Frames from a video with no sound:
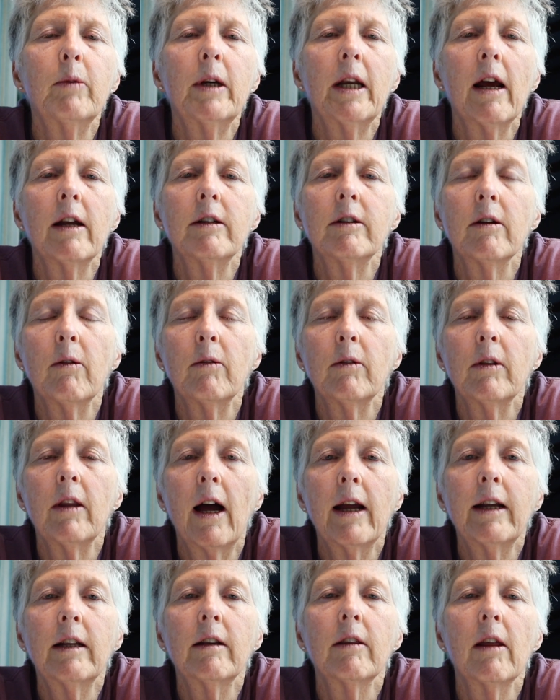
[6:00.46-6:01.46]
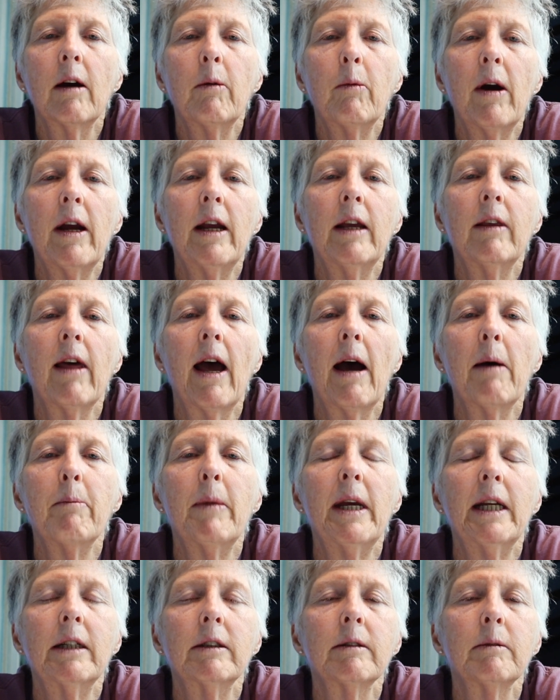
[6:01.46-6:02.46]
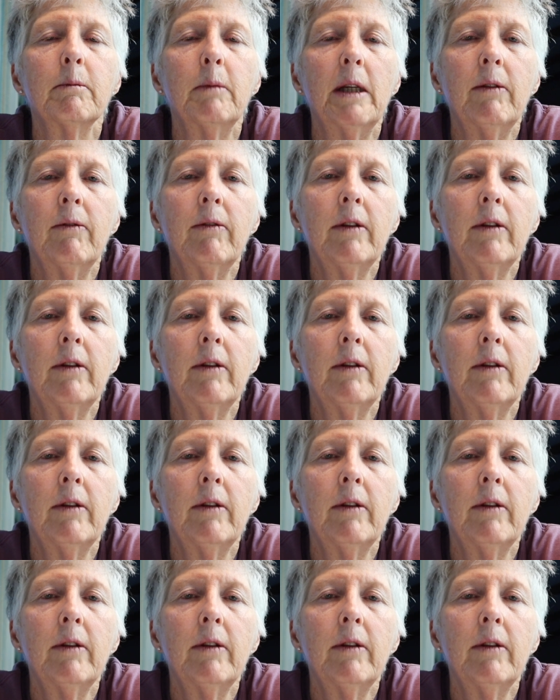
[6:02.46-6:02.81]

when I don't like the way that makes me